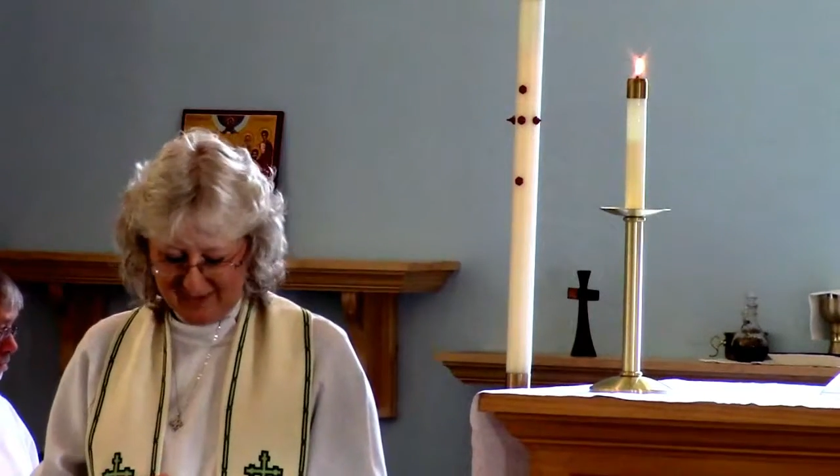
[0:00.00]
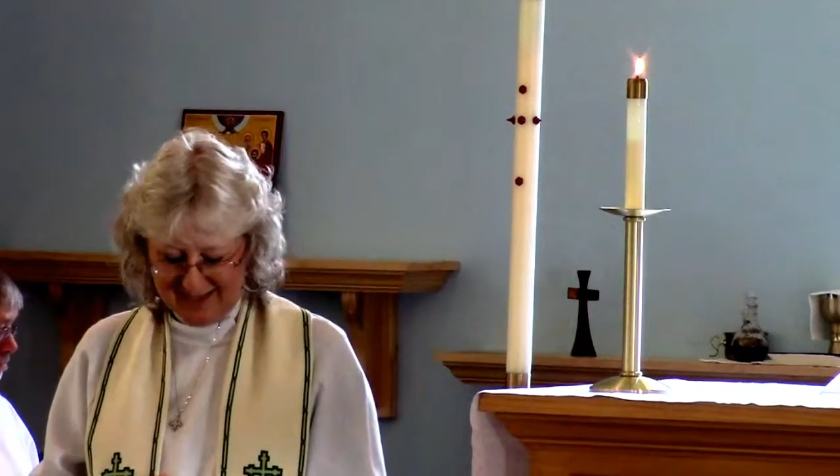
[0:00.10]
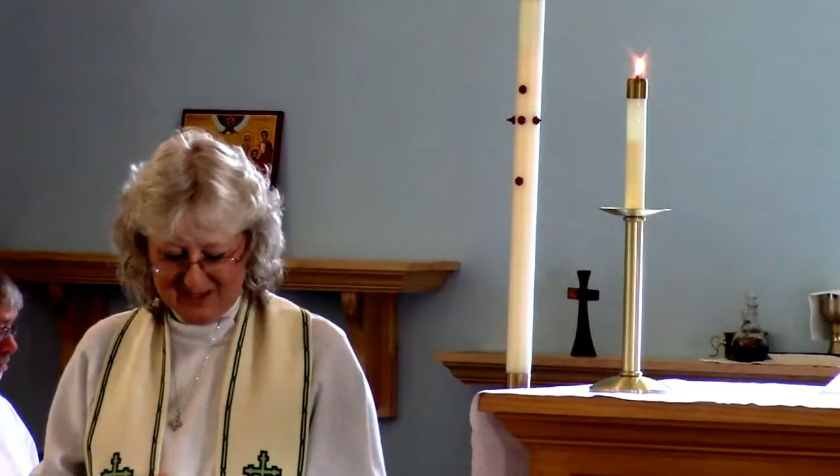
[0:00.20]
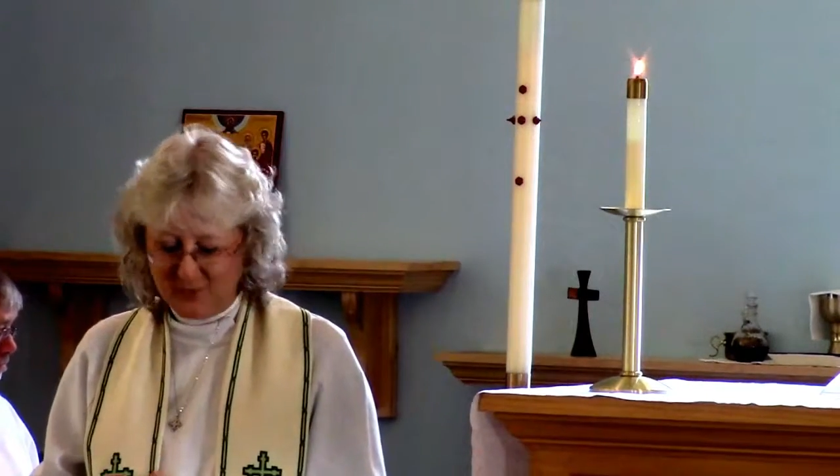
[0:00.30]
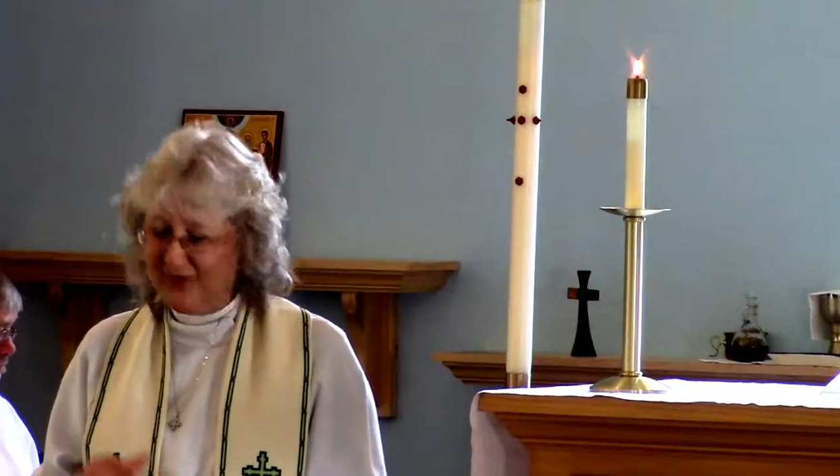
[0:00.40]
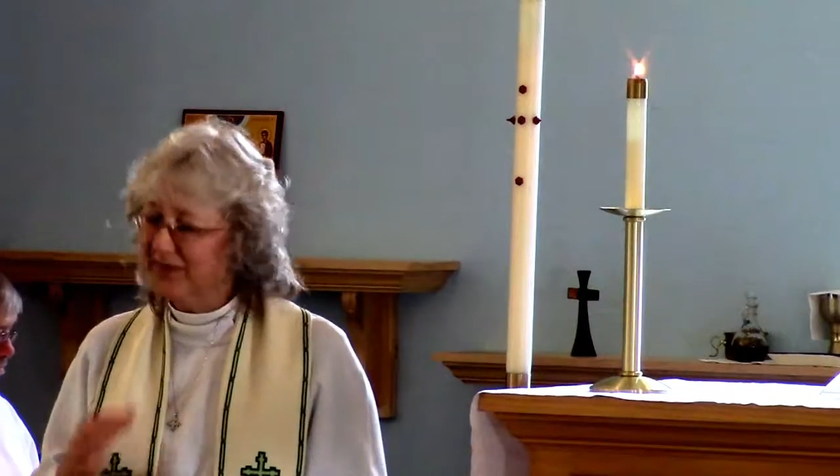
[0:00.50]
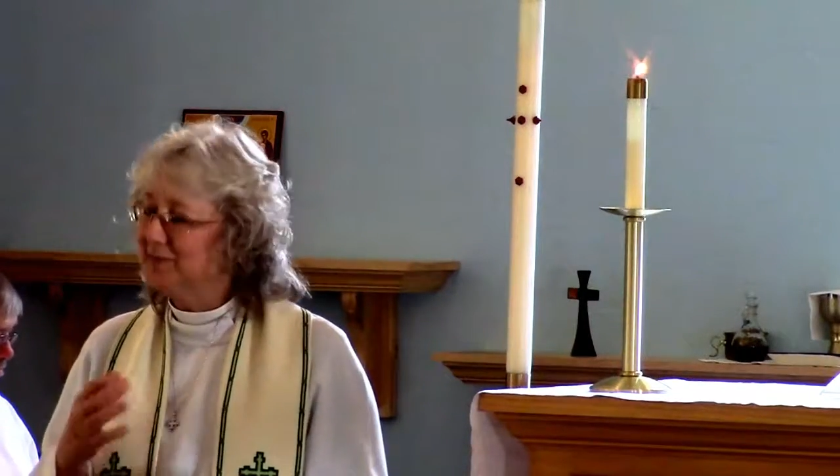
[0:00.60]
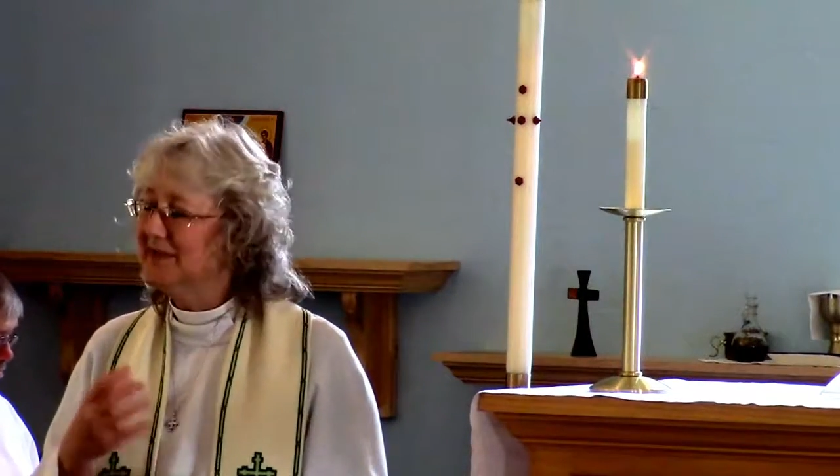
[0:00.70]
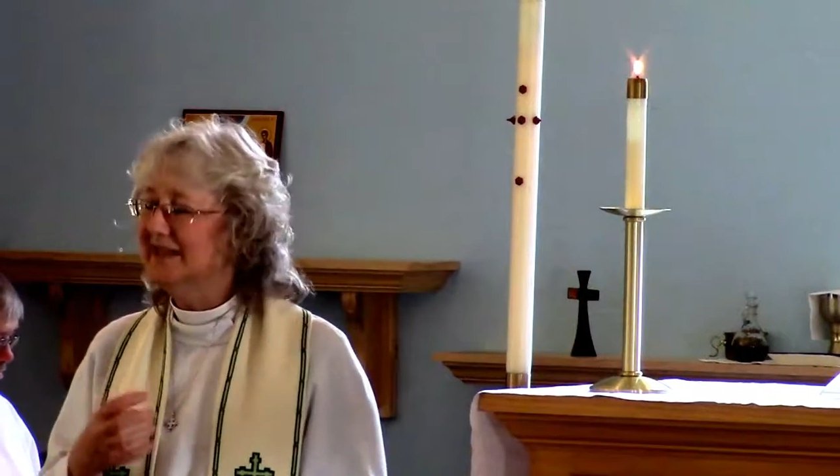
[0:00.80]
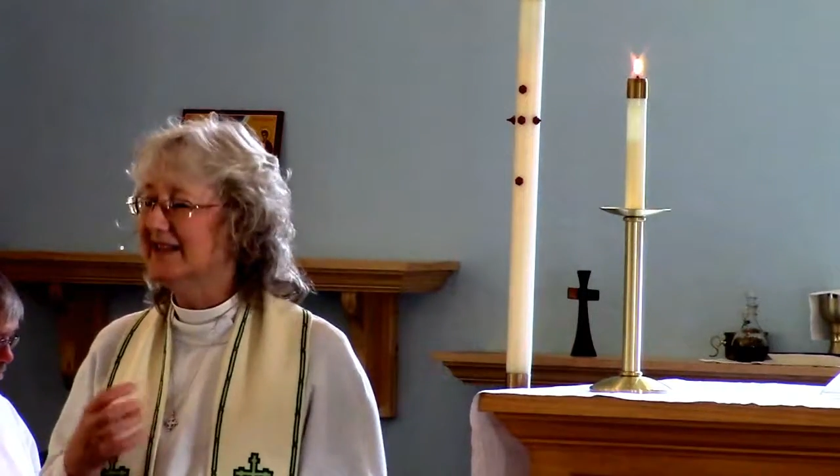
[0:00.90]
That's one of
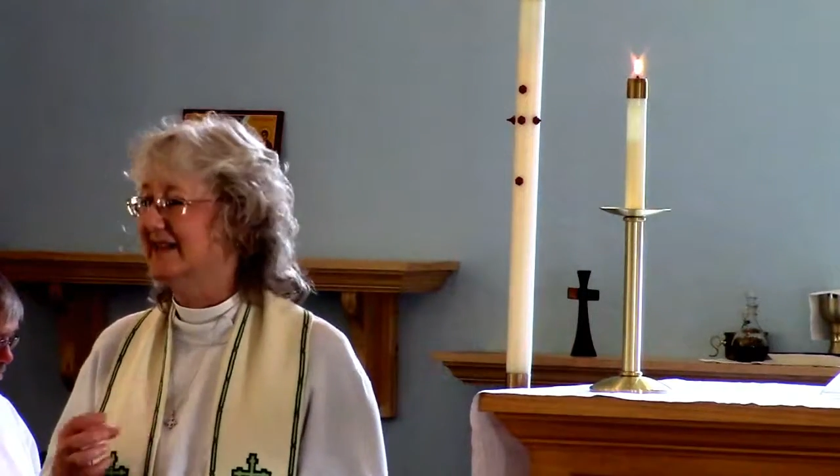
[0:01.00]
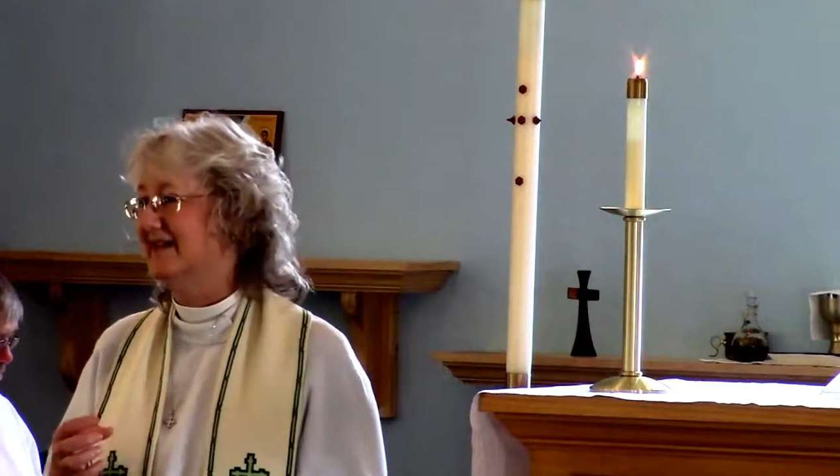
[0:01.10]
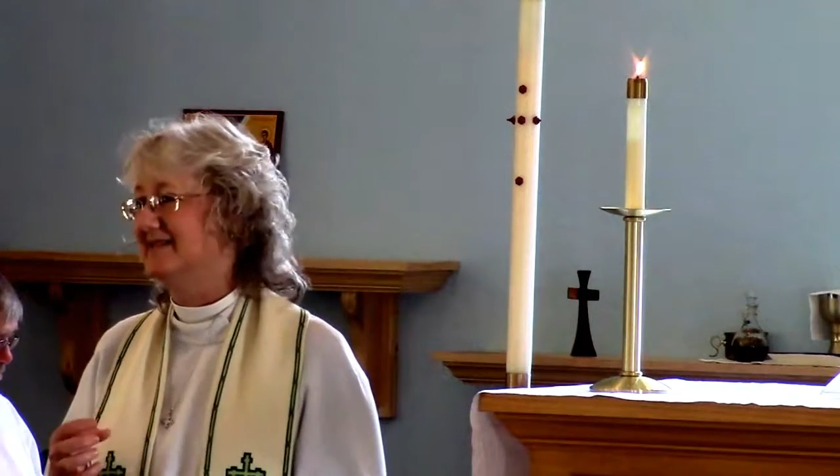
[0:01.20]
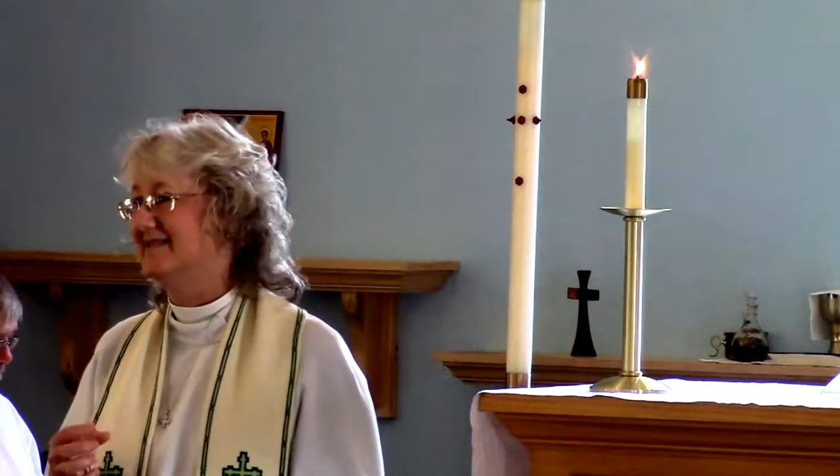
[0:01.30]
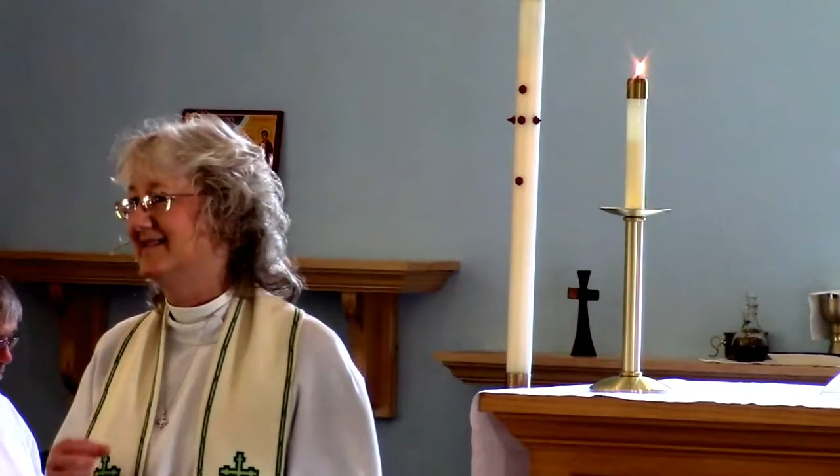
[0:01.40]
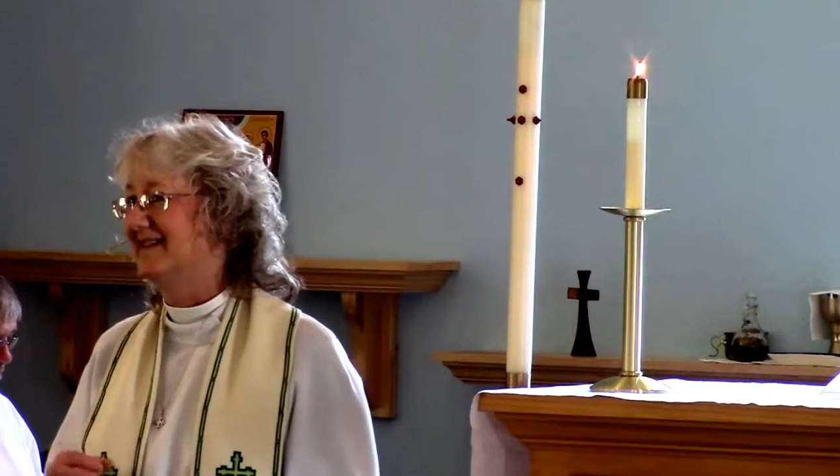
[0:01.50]
the many things